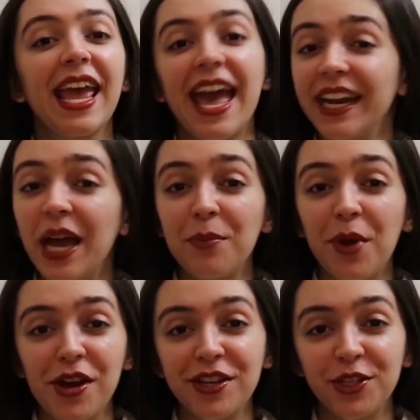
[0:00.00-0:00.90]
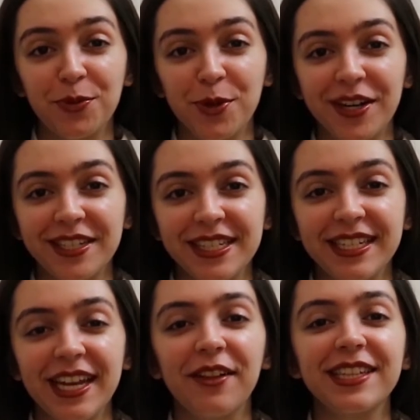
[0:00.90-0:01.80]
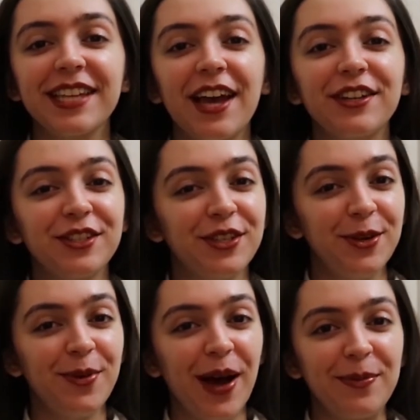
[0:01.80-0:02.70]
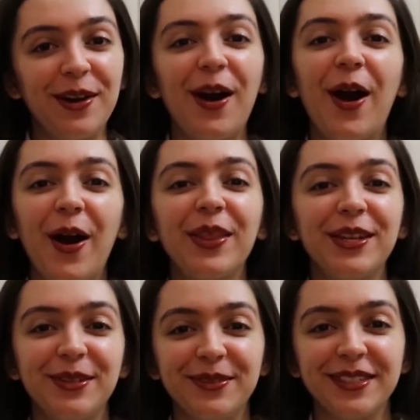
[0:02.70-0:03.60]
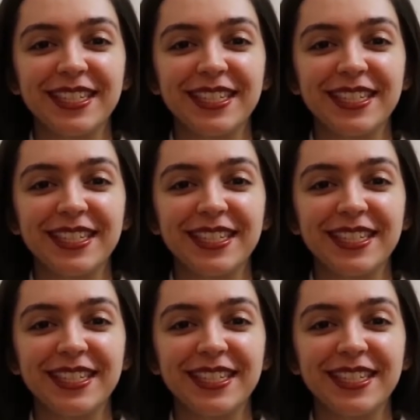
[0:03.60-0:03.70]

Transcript: And I'm Marriya Schwarz. Now let's catch you up on the news.